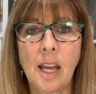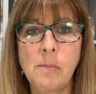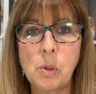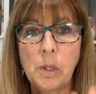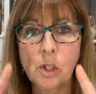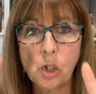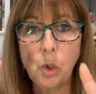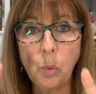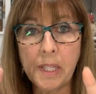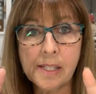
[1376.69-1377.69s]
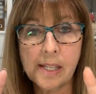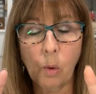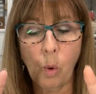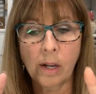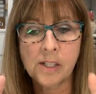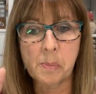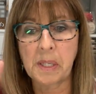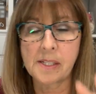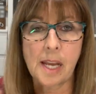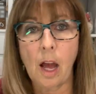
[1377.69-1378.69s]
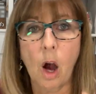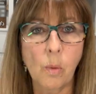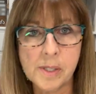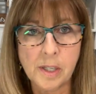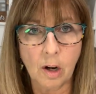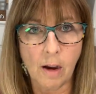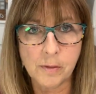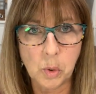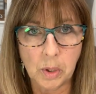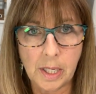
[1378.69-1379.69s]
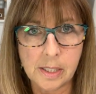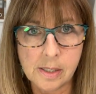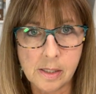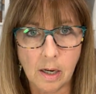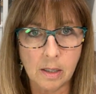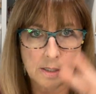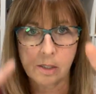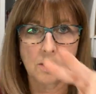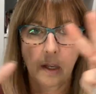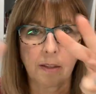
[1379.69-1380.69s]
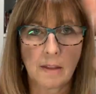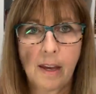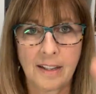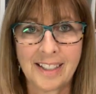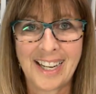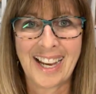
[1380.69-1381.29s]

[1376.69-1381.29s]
And I'm doing 2 weeks at once because I always get off to a late start. Did you like that?